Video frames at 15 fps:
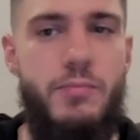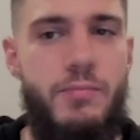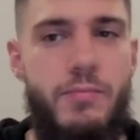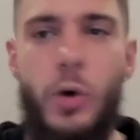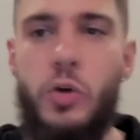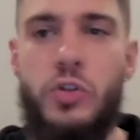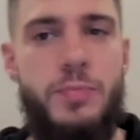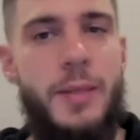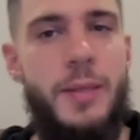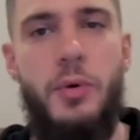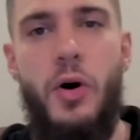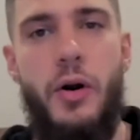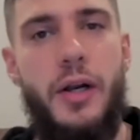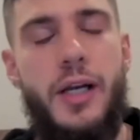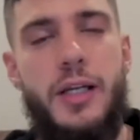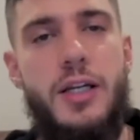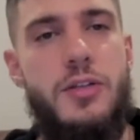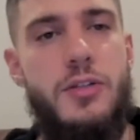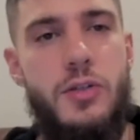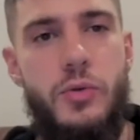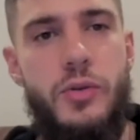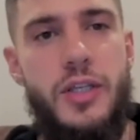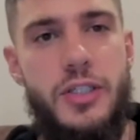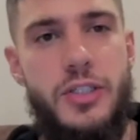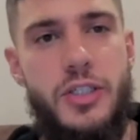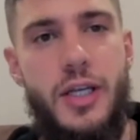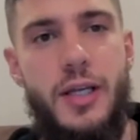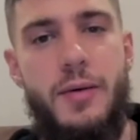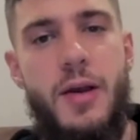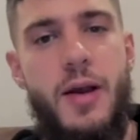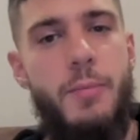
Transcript: most people aren't going to do this shit.